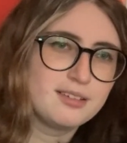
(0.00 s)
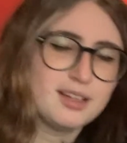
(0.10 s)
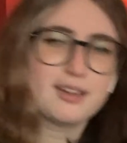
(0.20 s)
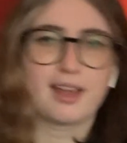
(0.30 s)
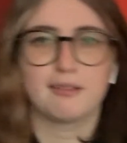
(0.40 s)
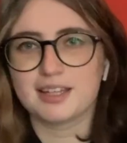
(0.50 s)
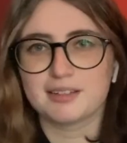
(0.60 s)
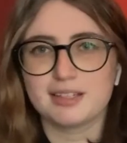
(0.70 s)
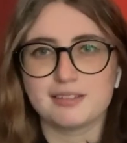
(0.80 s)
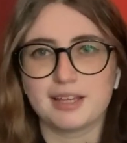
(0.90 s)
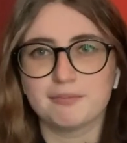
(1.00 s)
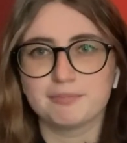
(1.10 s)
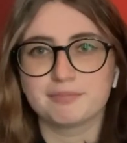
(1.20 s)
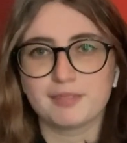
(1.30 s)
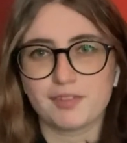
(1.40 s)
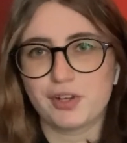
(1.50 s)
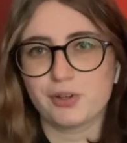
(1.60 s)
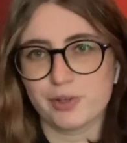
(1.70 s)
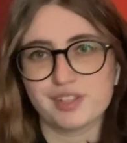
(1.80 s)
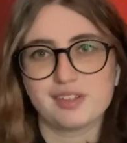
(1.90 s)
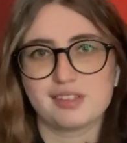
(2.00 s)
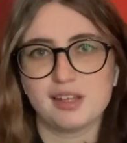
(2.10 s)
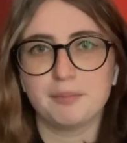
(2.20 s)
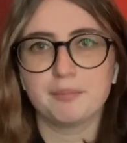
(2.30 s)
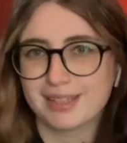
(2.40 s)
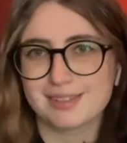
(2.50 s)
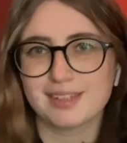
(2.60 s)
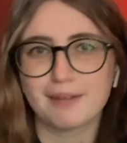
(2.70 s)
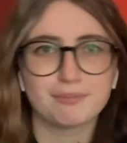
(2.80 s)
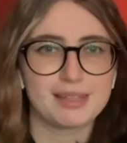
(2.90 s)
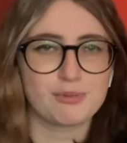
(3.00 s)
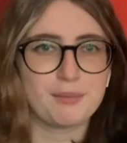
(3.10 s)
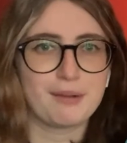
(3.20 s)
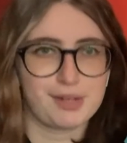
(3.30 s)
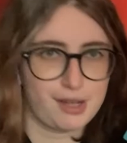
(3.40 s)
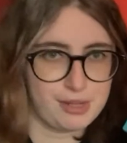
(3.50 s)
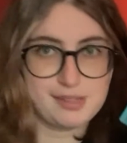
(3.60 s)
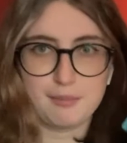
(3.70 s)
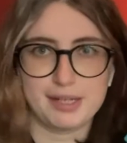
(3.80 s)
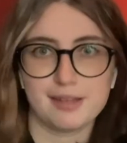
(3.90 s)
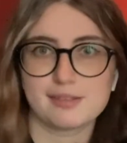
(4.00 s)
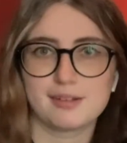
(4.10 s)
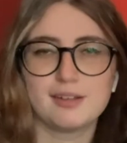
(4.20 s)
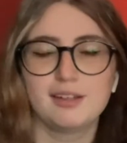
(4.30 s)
Okay. Yeah, you hear noises. It's him. That's where I'm at right now. He's on my desk.